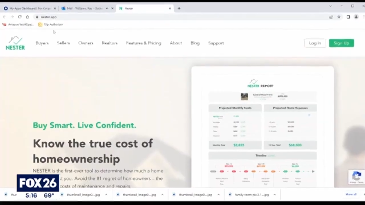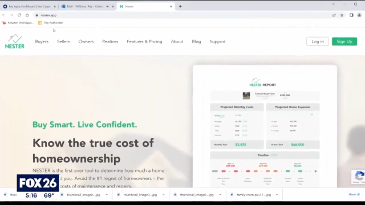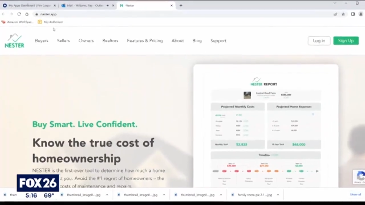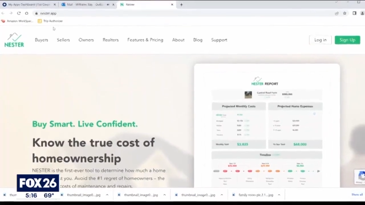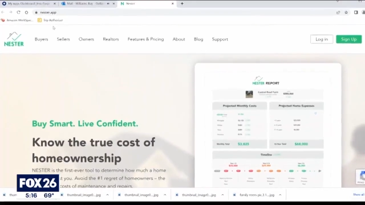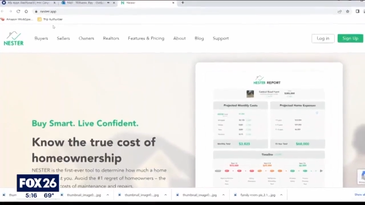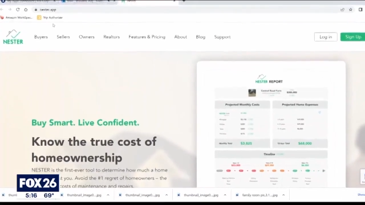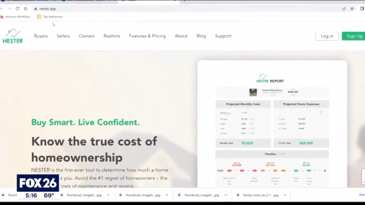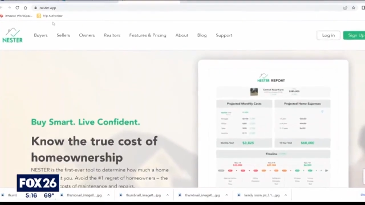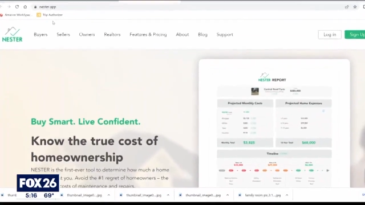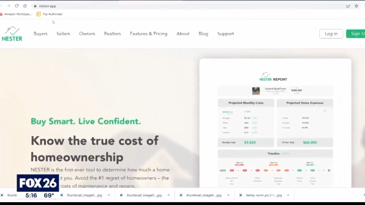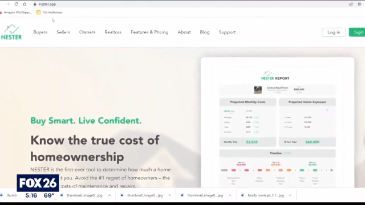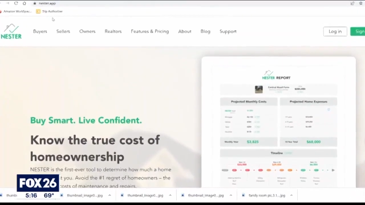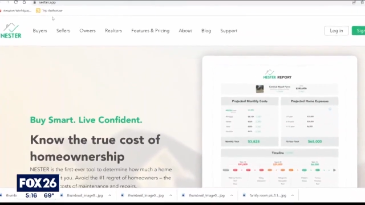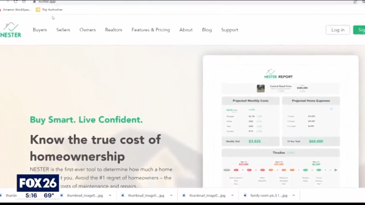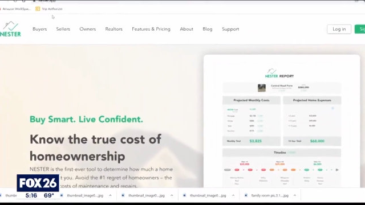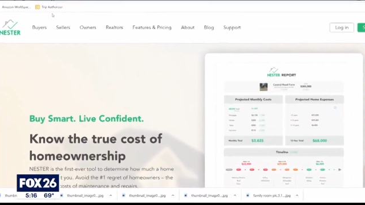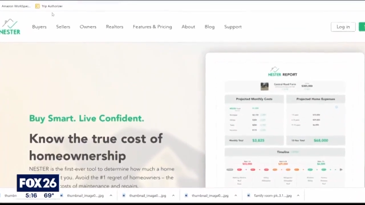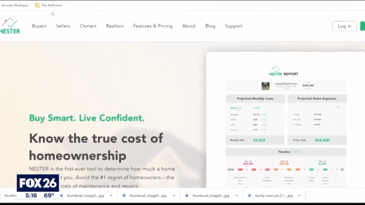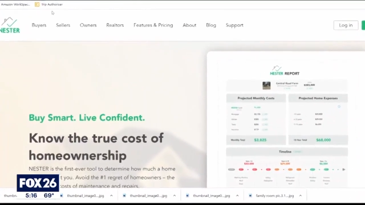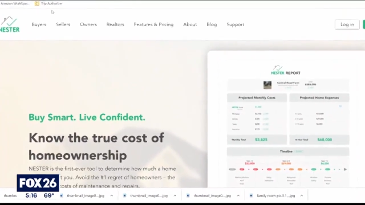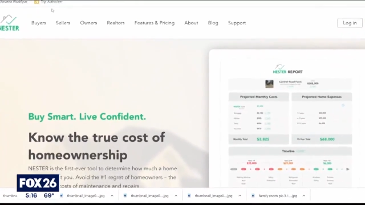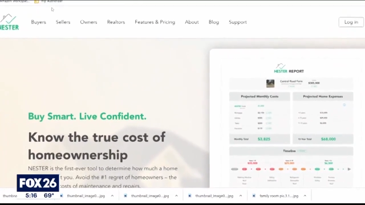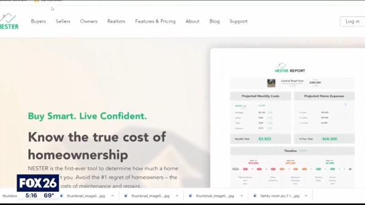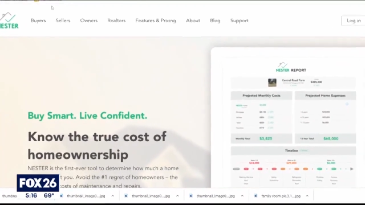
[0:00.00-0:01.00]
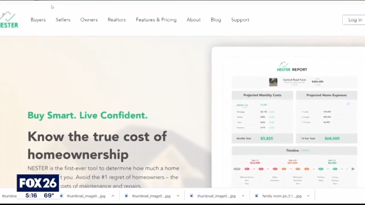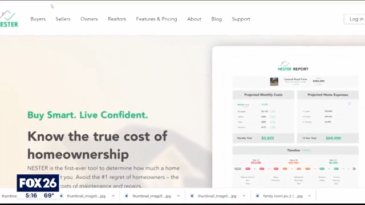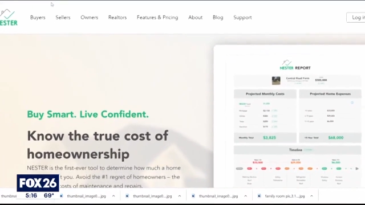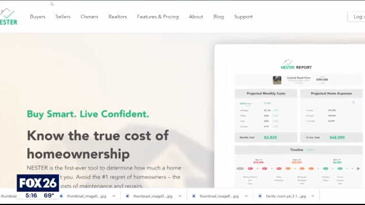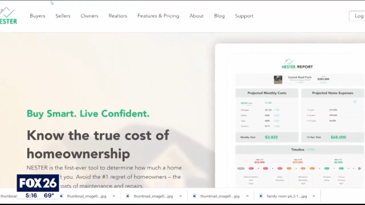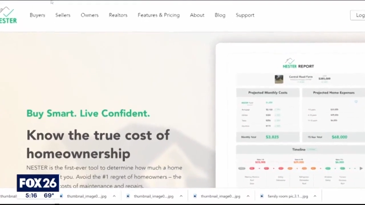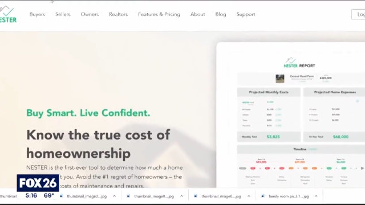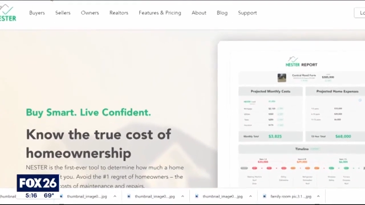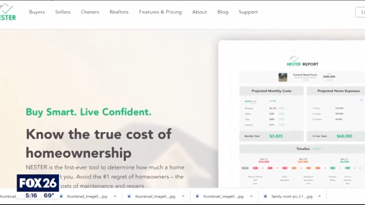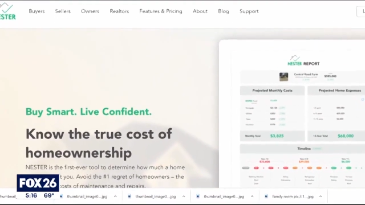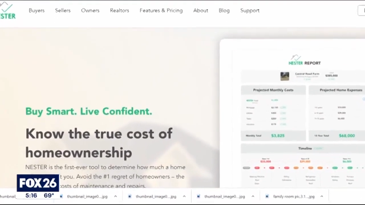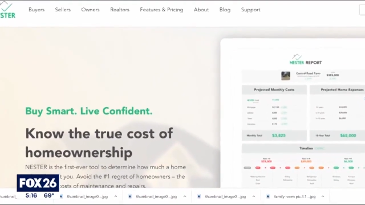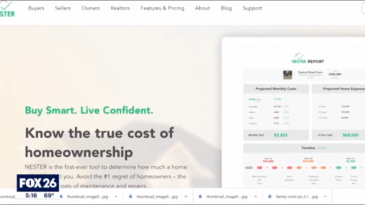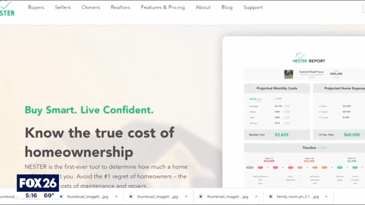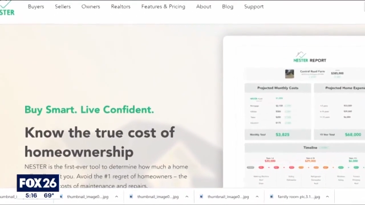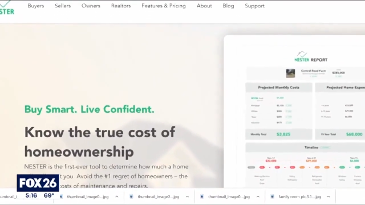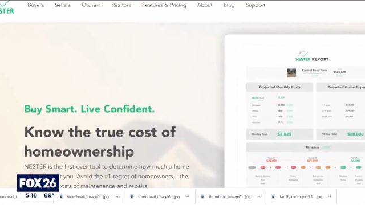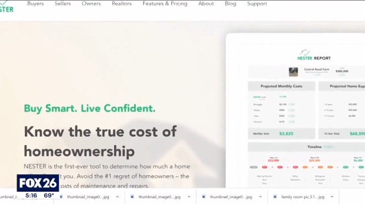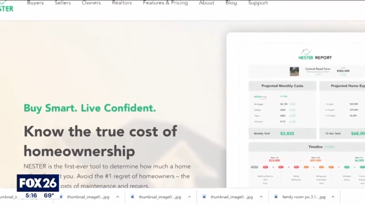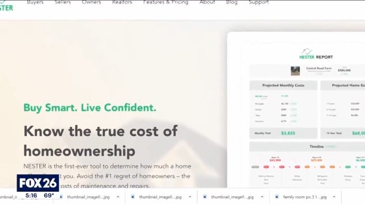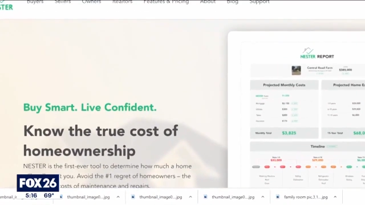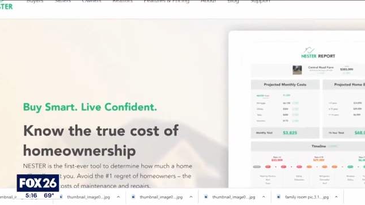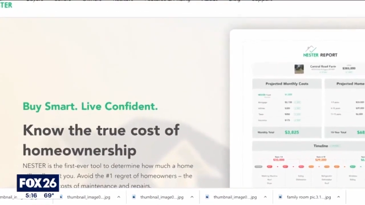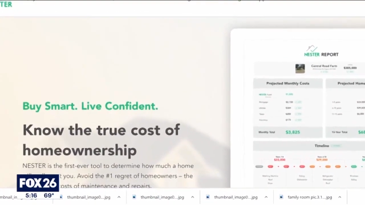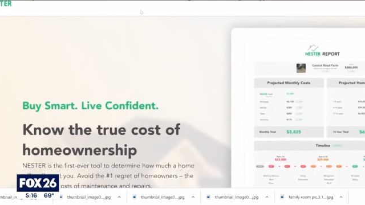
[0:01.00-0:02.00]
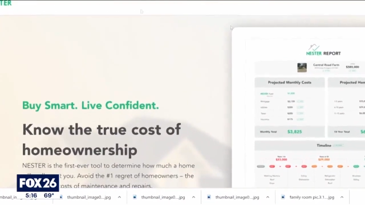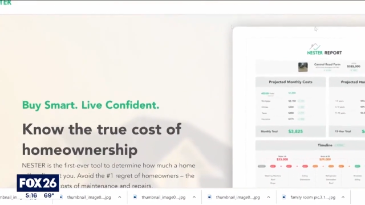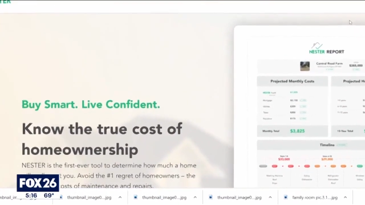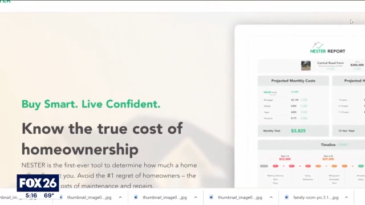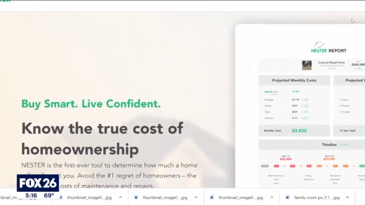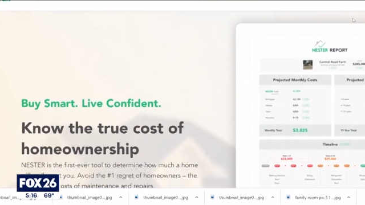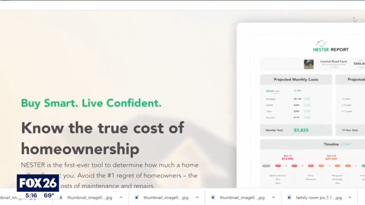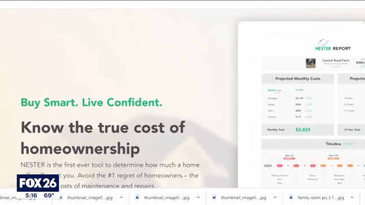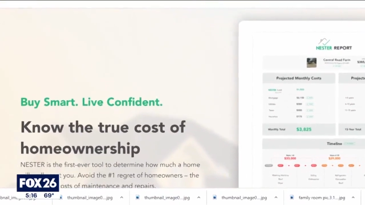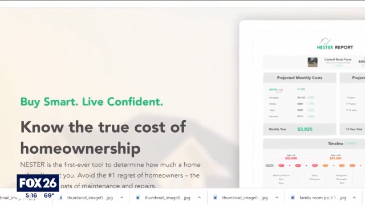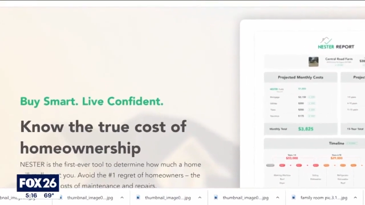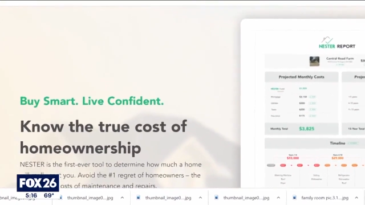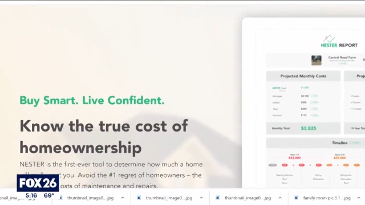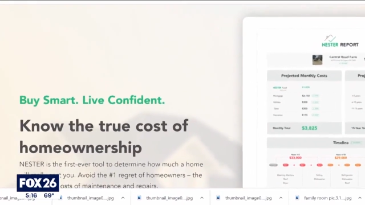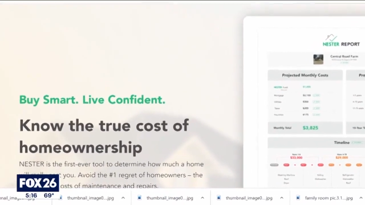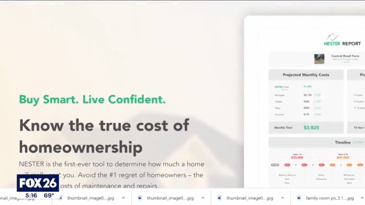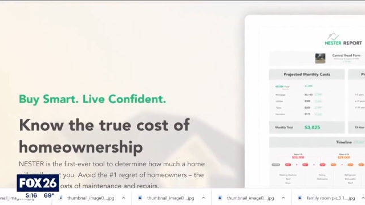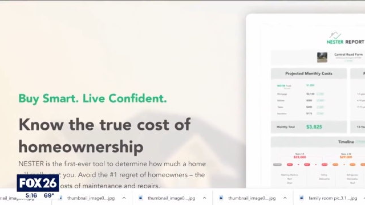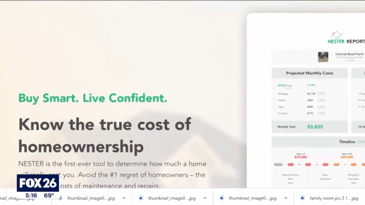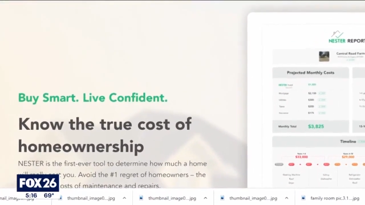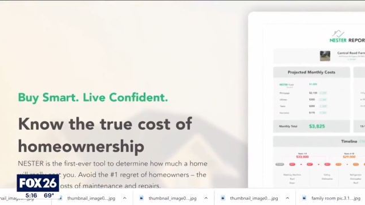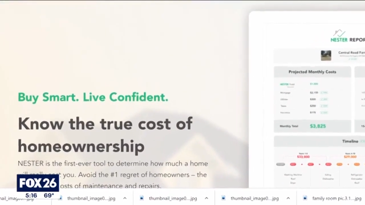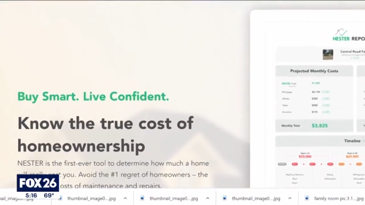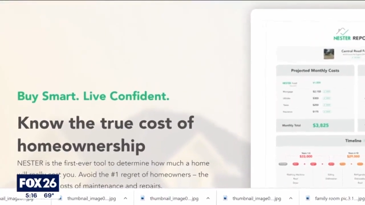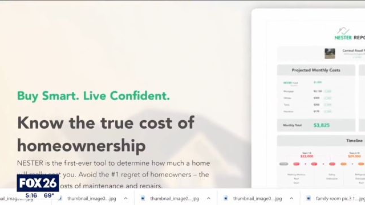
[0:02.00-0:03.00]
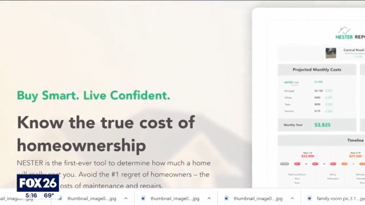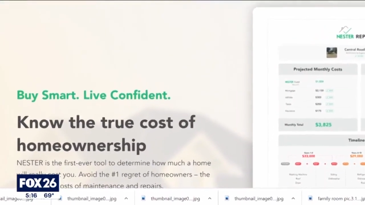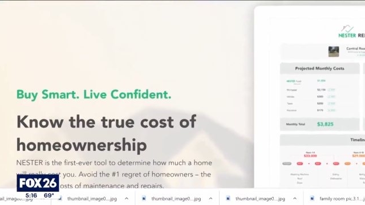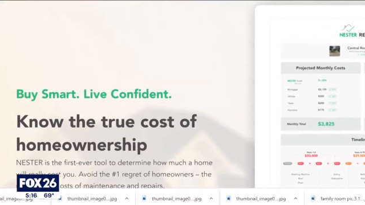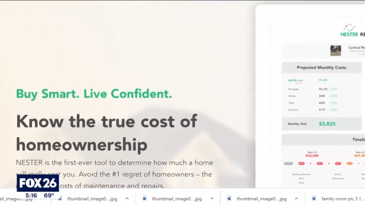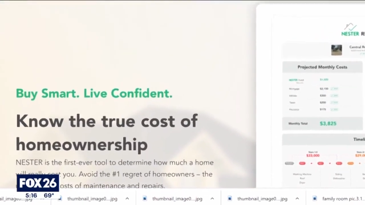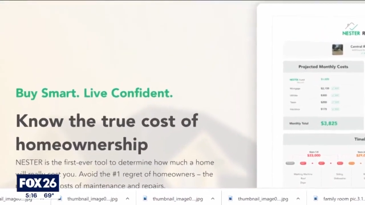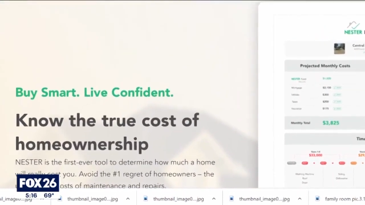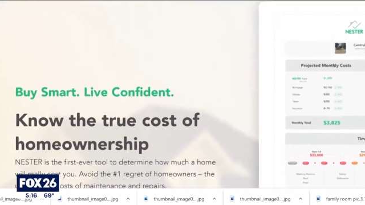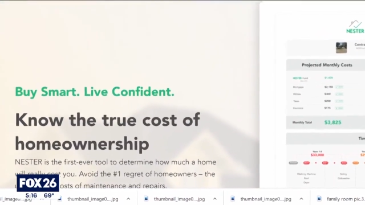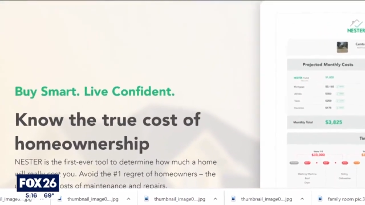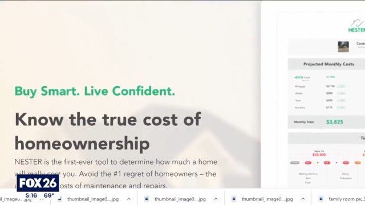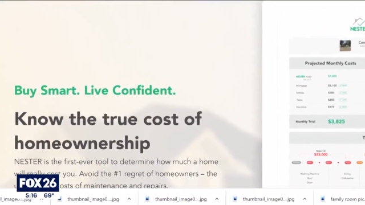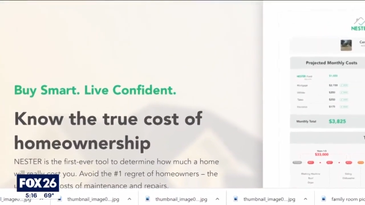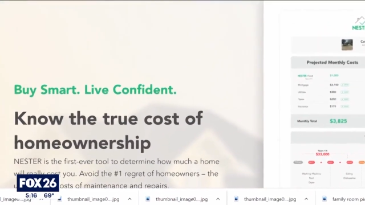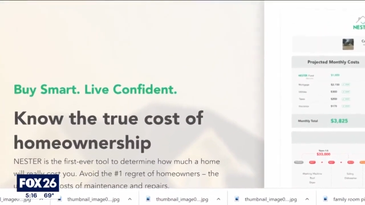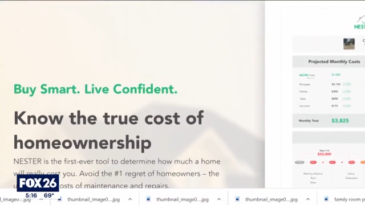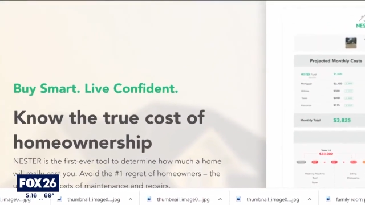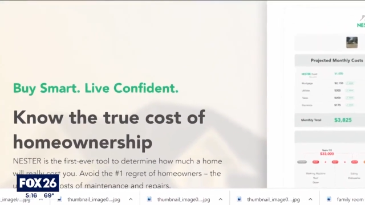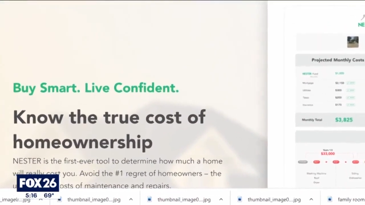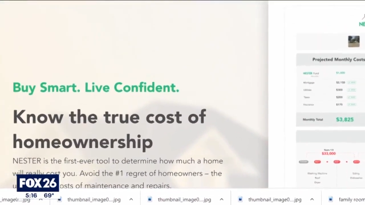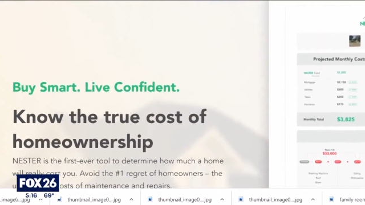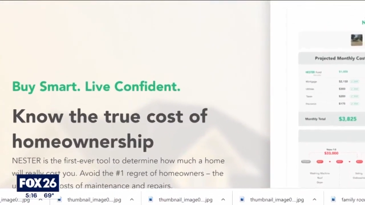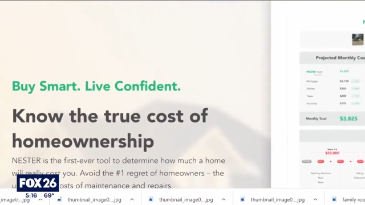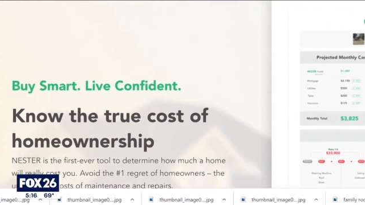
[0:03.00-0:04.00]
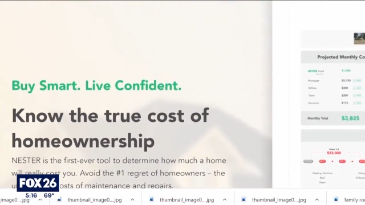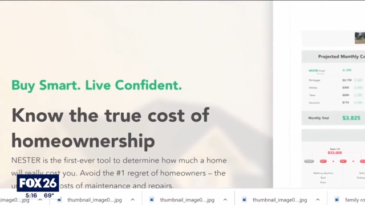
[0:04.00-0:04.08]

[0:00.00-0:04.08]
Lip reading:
Nobody's mouth can be seen.